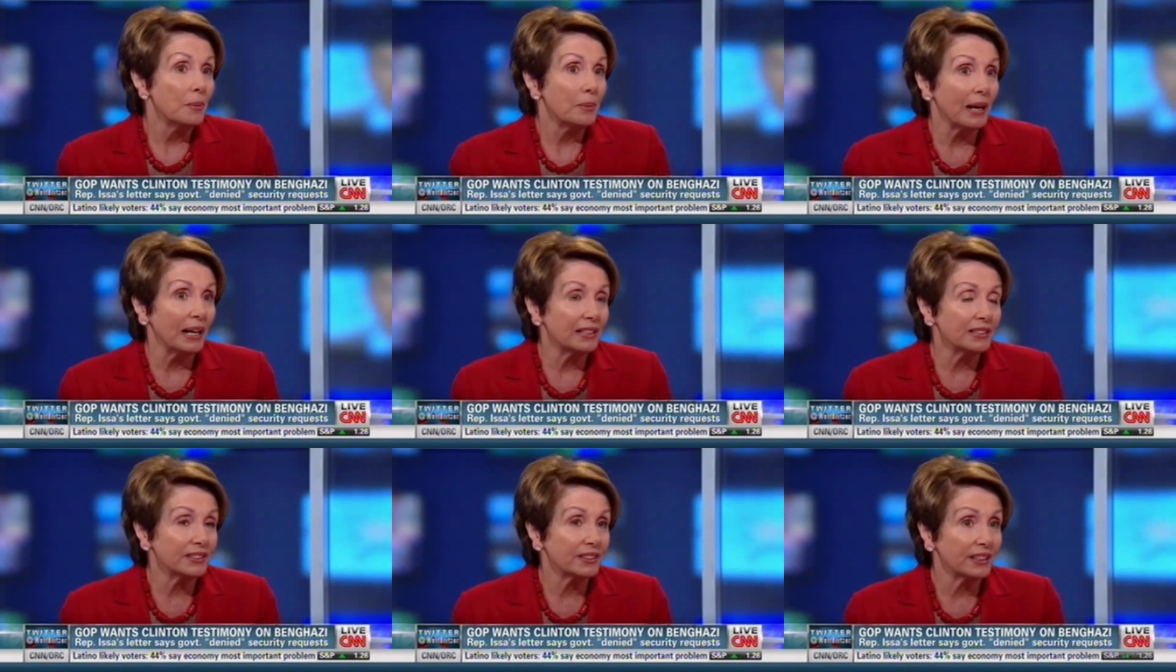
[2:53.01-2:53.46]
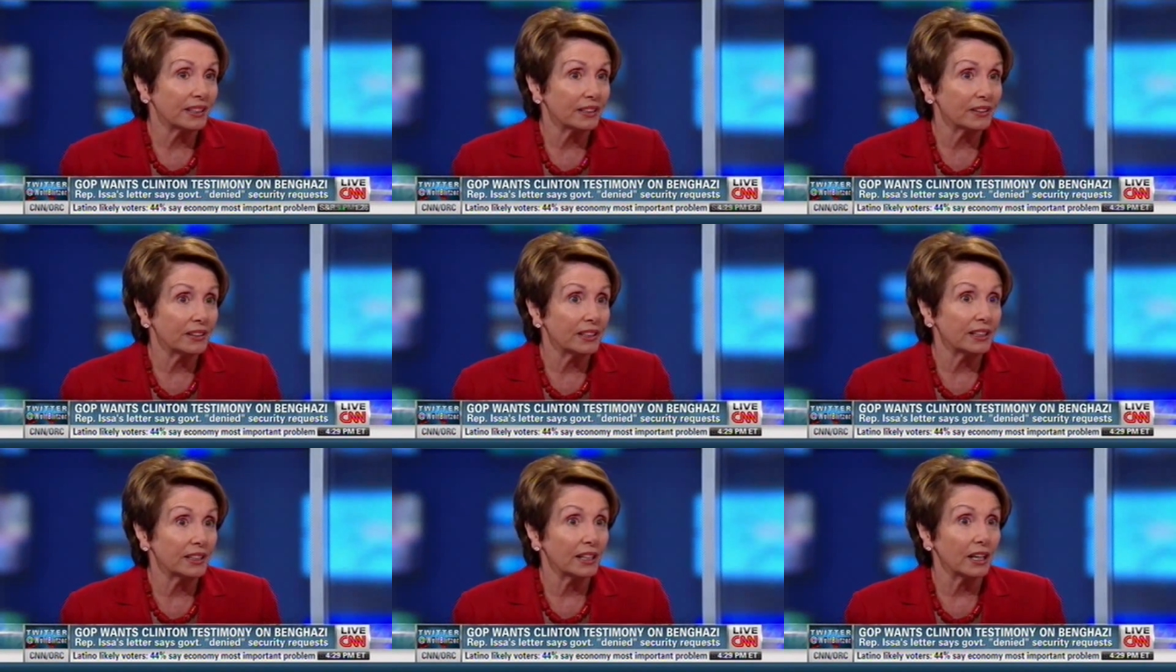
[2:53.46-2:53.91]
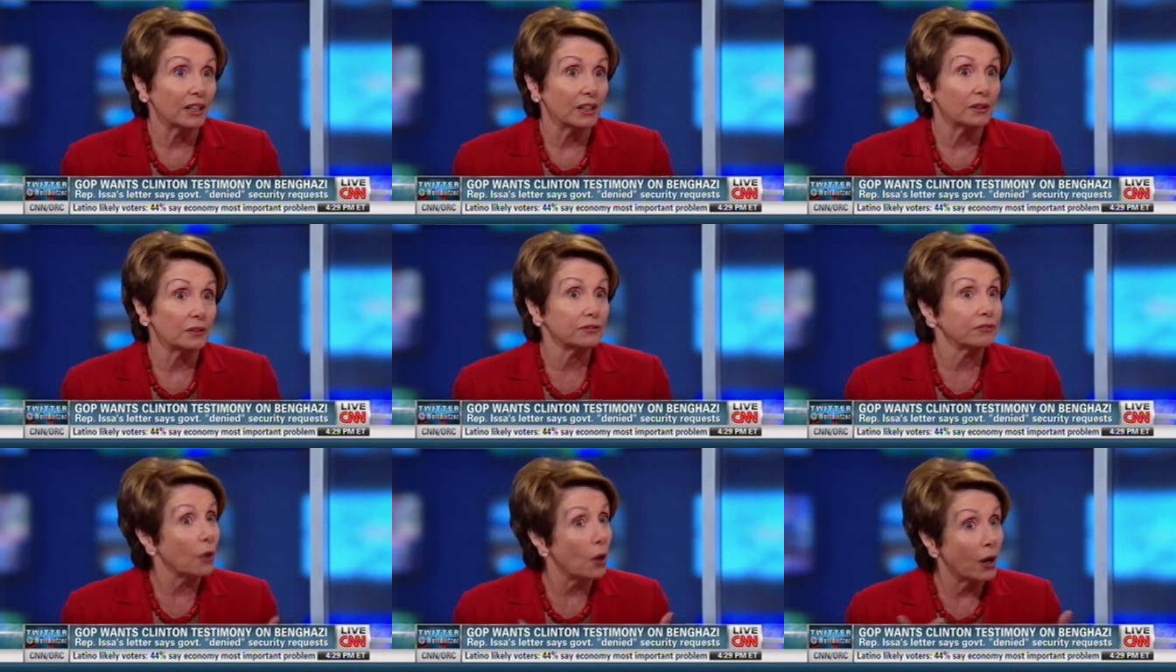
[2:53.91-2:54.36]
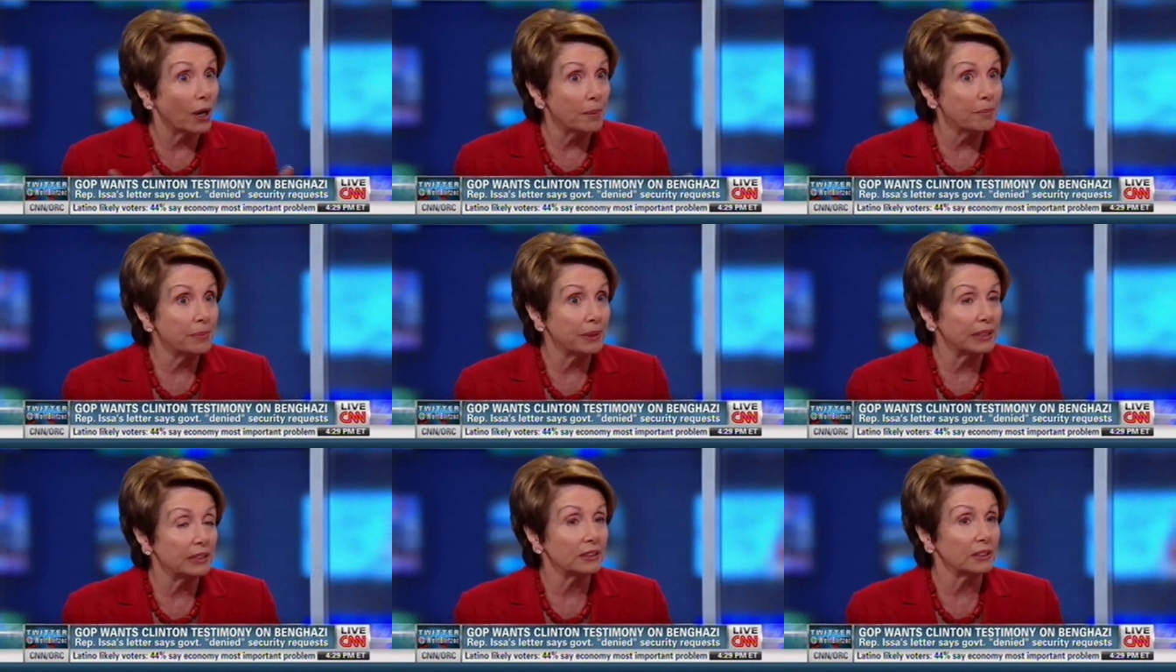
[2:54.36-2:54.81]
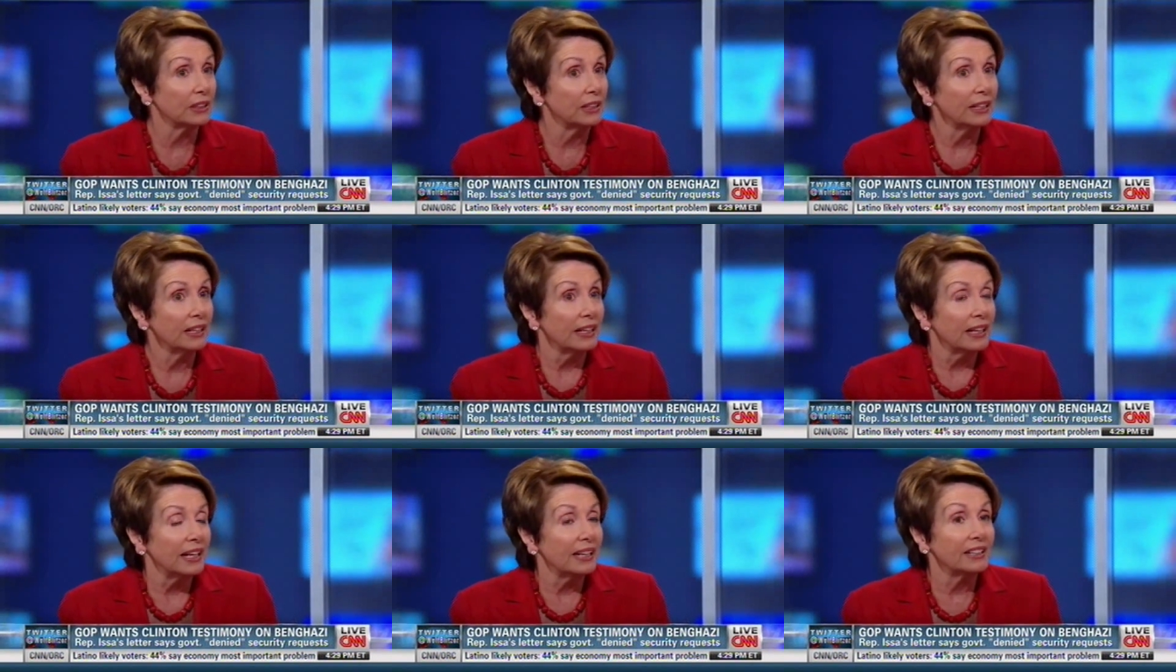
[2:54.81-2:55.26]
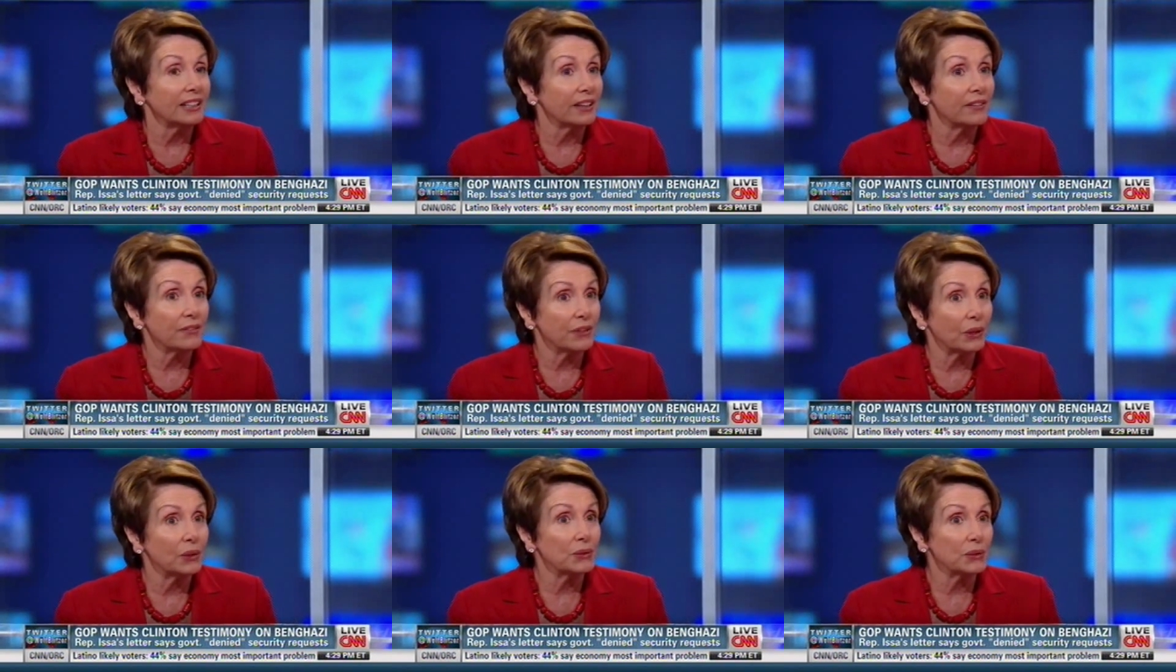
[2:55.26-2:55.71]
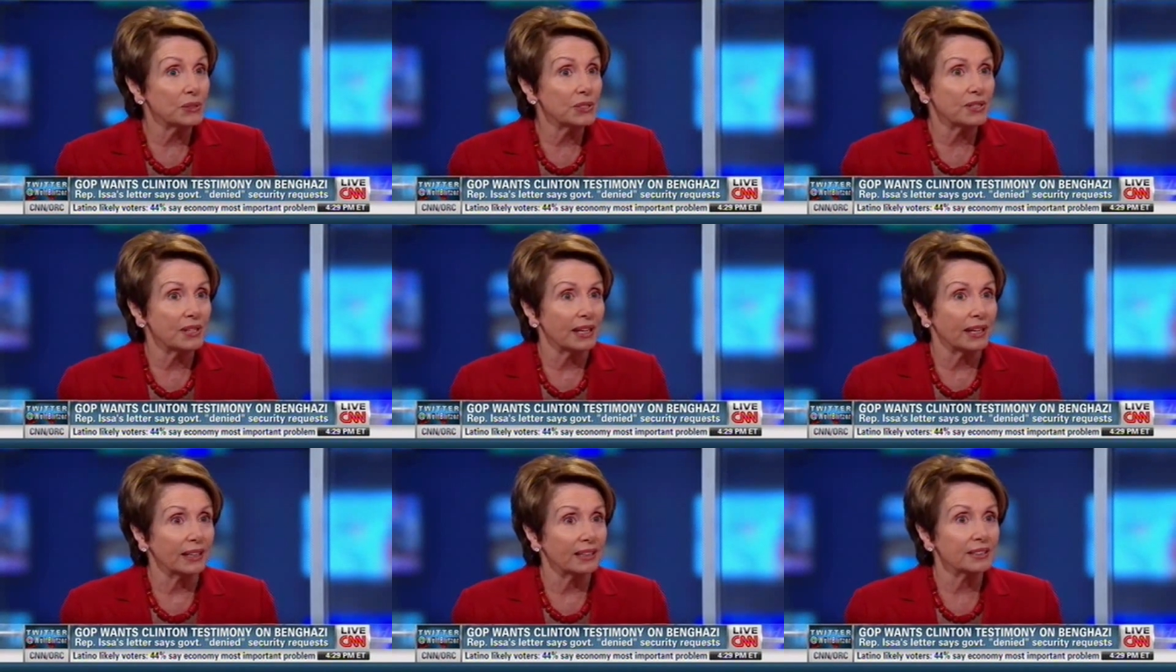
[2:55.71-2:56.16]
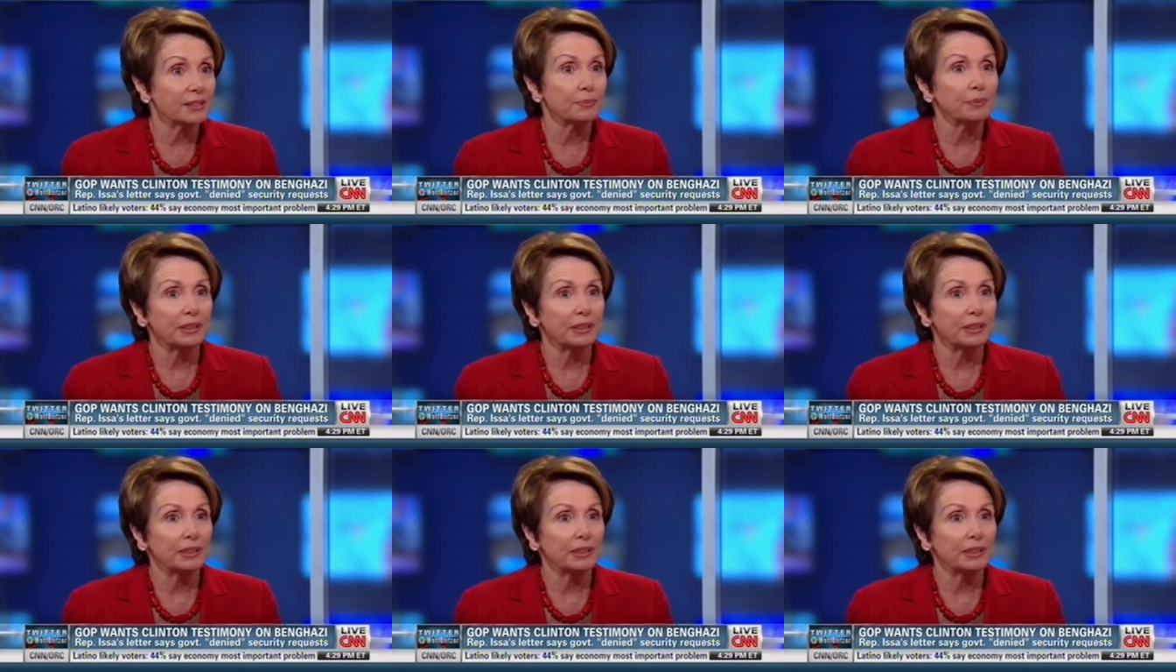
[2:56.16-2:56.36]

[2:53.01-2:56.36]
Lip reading: passing the farm bill, any of those things.